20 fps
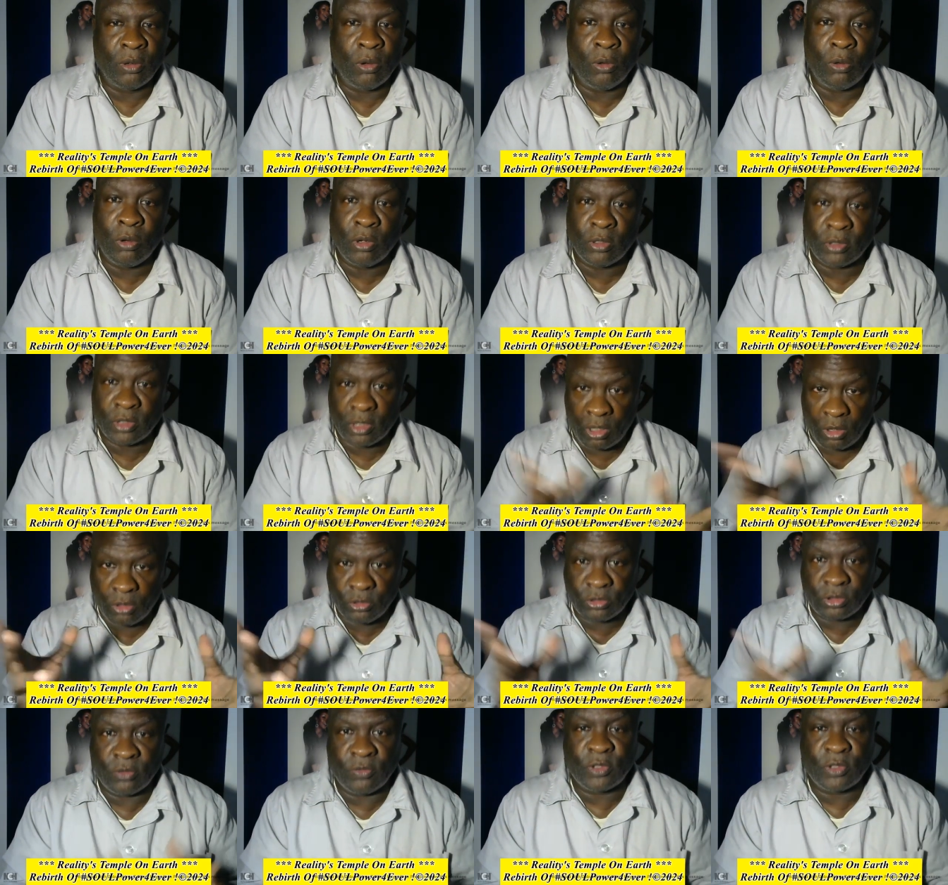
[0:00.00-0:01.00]
or the
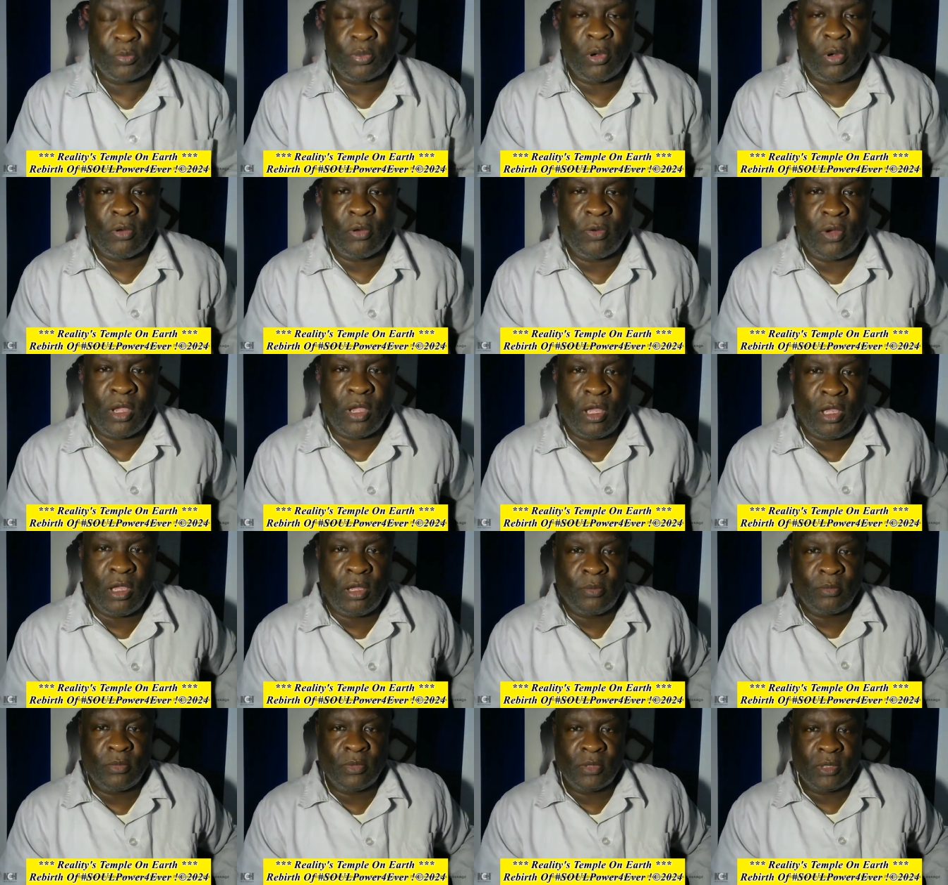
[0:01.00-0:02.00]
host of this
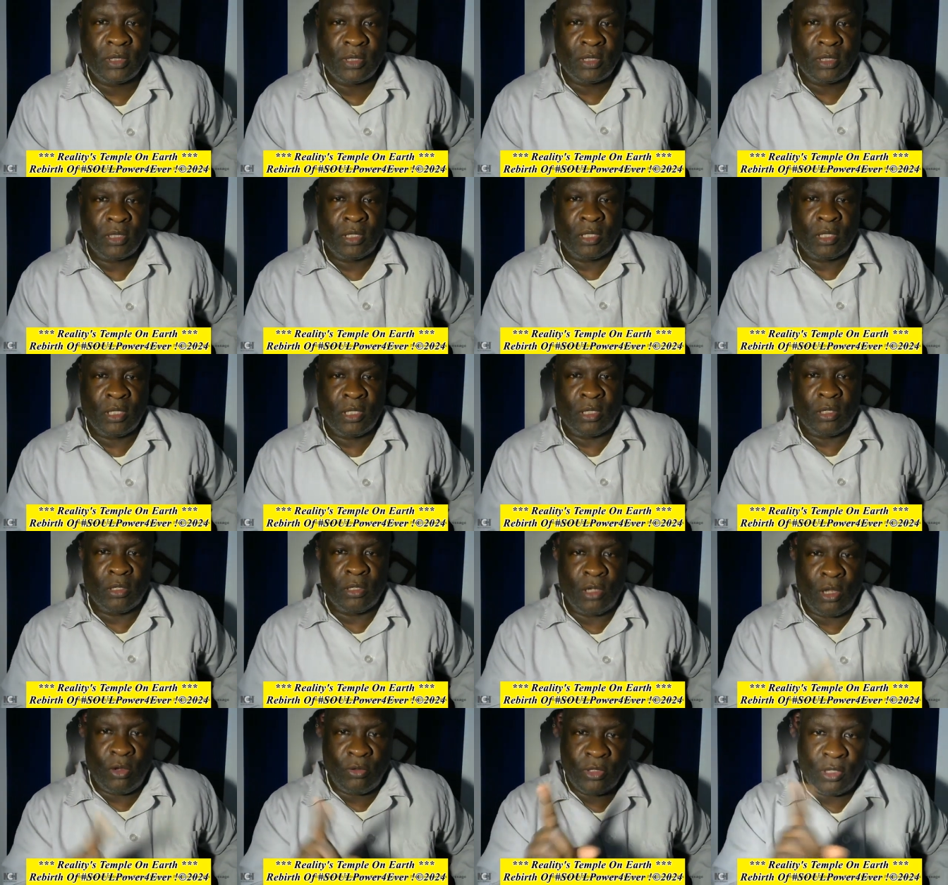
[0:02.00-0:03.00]
program,
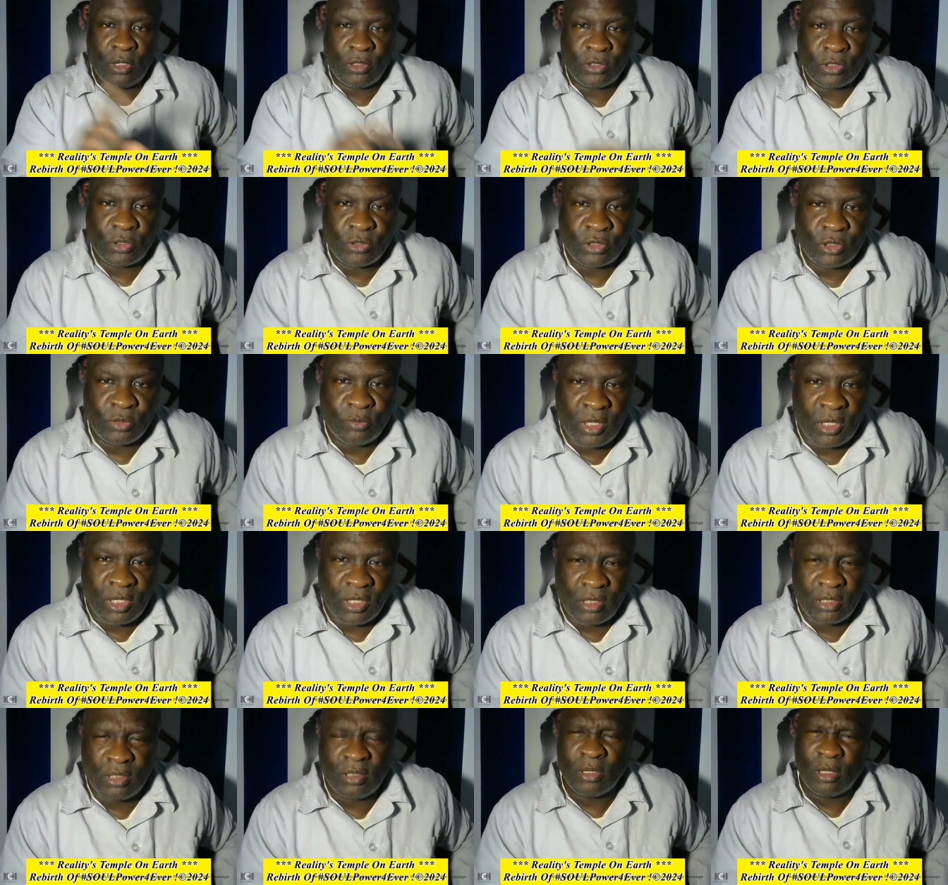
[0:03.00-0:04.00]
known here on social
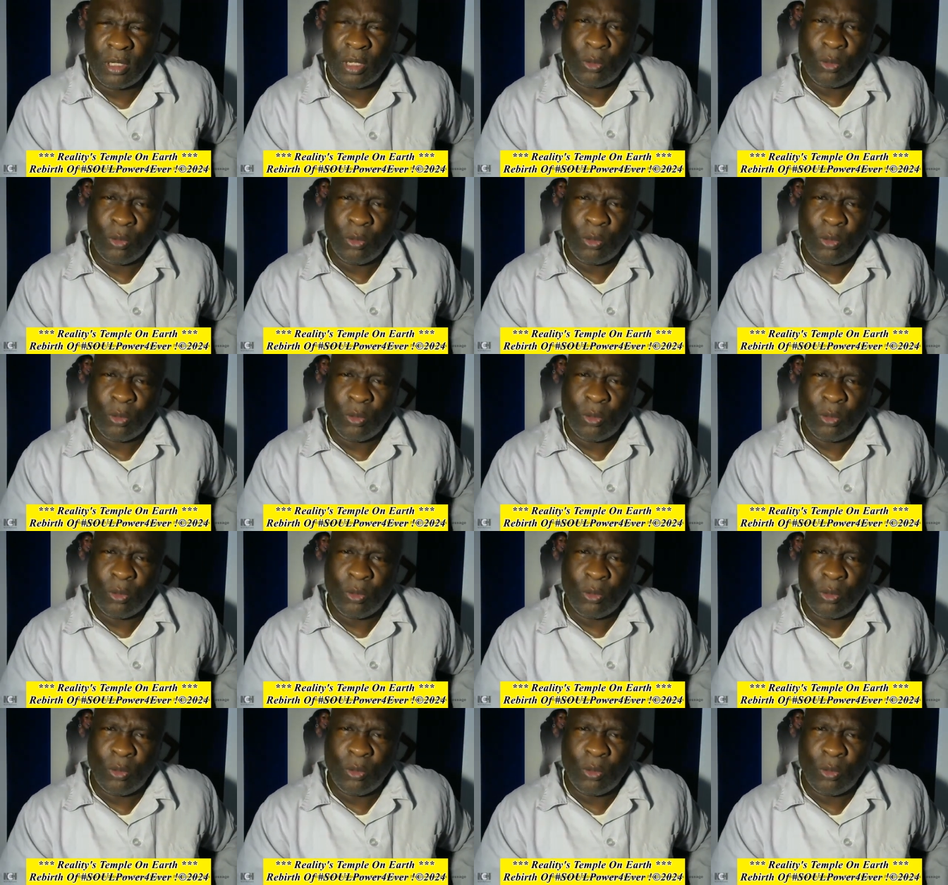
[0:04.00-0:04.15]
media.